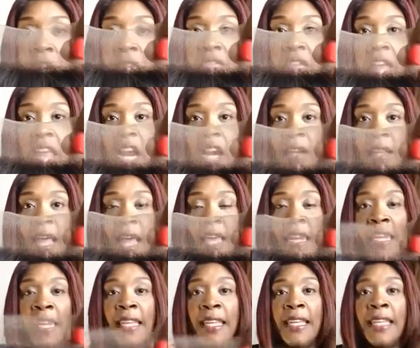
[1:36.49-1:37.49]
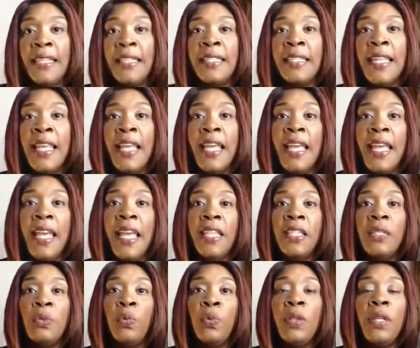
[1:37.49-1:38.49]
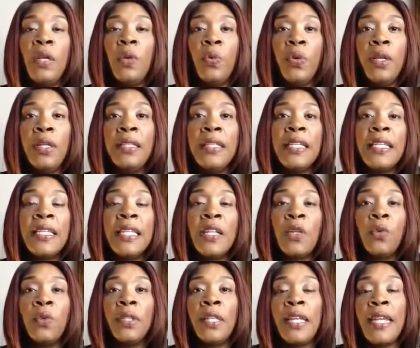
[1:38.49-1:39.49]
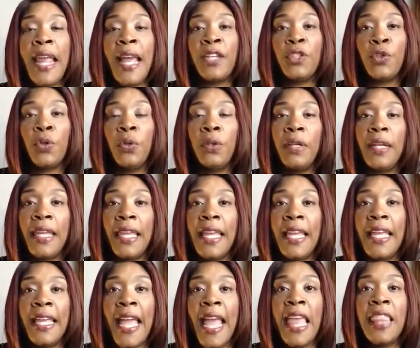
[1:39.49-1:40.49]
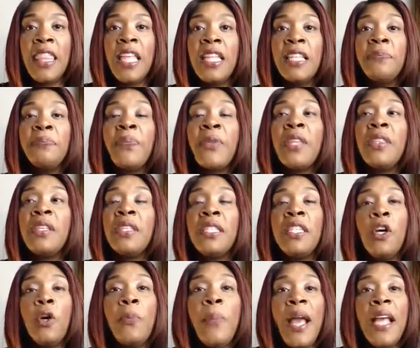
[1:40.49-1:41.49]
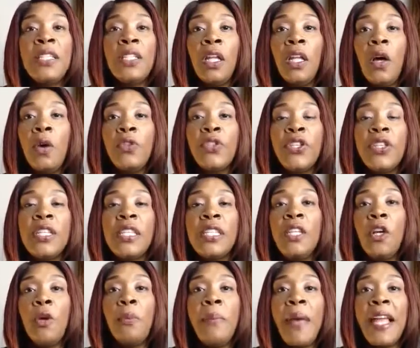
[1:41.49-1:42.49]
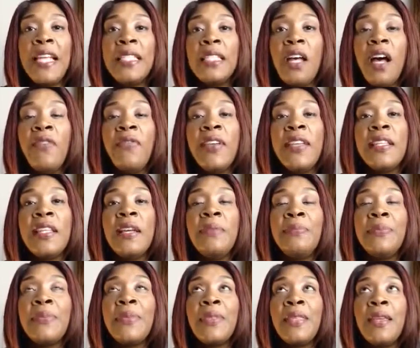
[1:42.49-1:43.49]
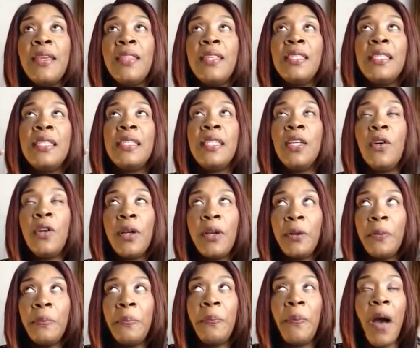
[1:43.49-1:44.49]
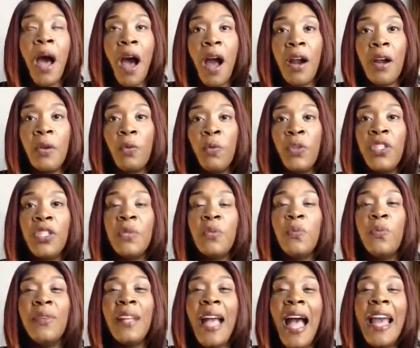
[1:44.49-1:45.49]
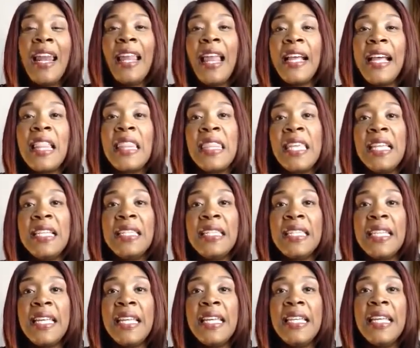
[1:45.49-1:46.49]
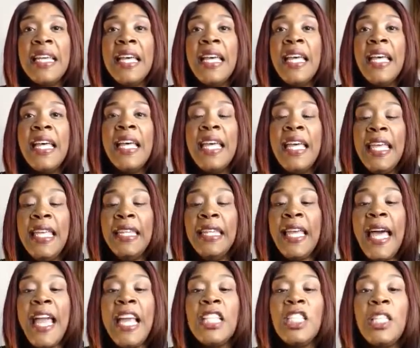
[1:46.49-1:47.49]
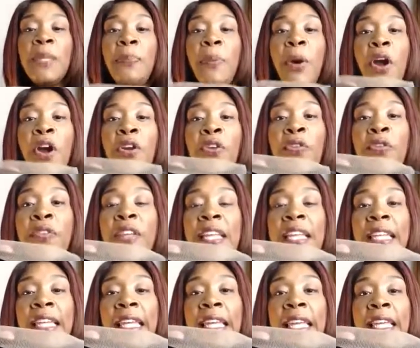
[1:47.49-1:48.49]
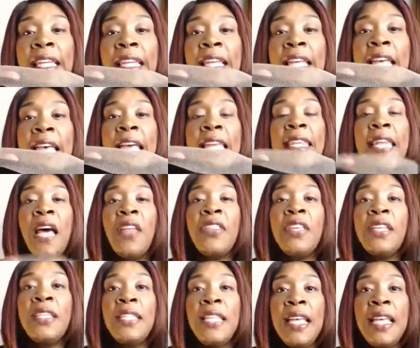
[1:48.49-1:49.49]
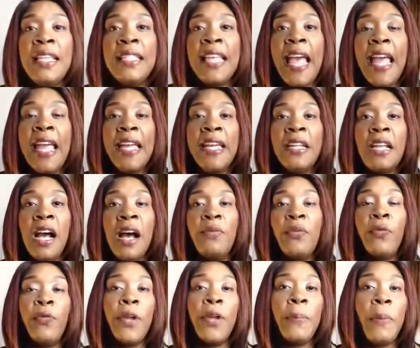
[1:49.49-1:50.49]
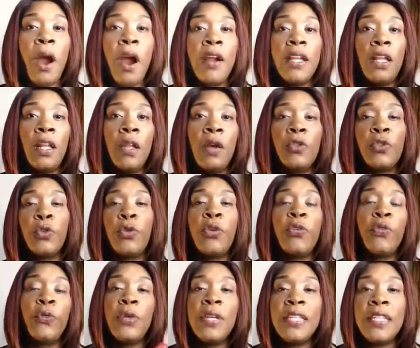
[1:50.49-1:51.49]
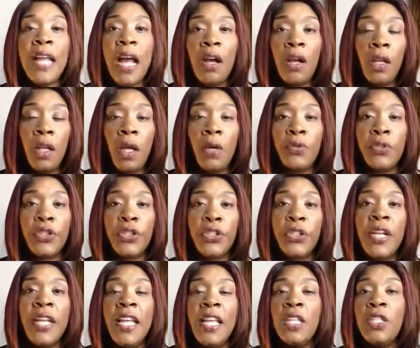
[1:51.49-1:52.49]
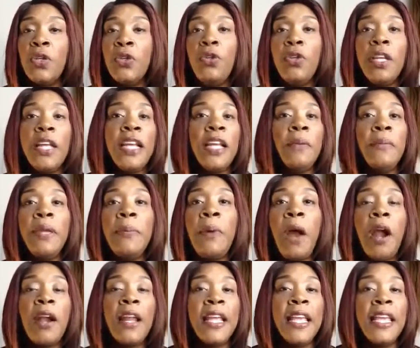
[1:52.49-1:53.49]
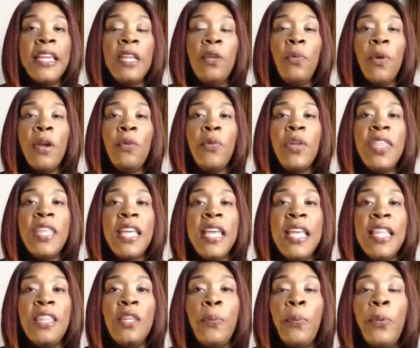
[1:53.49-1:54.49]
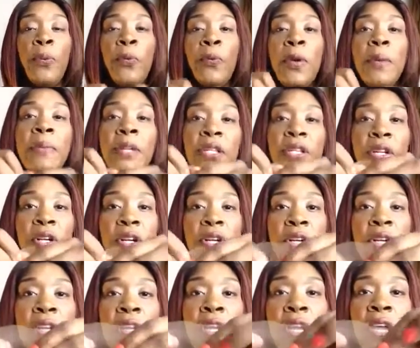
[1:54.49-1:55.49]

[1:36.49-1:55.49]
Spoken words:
the hairline is. It's really realistic, really natural looking. And the silk-based closure, the silk base of it, the silk part, which is kind of like a thin skin, it lays perfectly. Now this is a free parted closure or a freestyle closure, so it can be parted anywhere within the perimeter